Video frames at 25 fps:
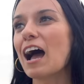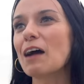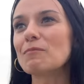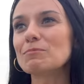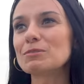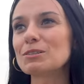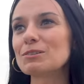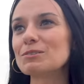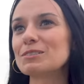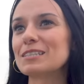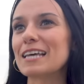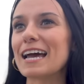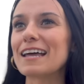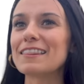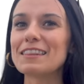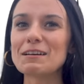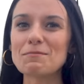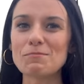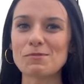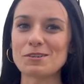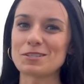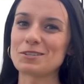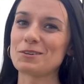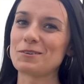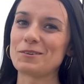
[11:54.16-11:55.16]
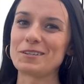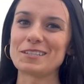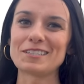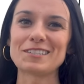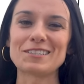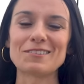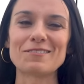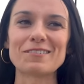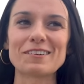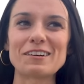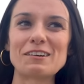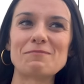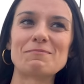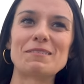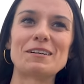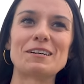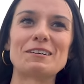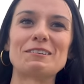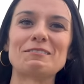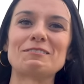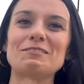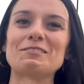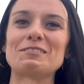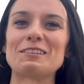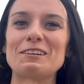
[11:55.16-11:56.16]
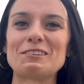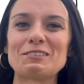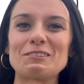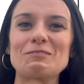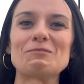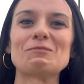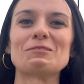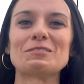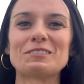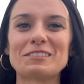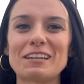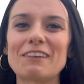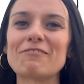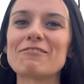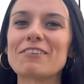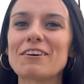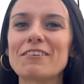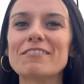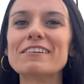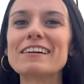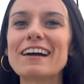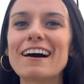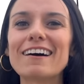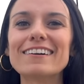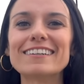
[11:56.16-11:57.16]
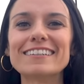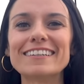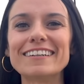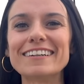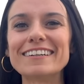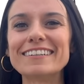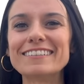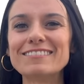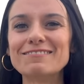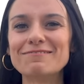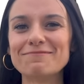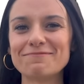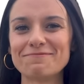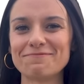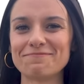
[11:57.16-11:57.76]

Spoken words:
I'm so sad that more tourists don't come here. Such cool stuff going on here.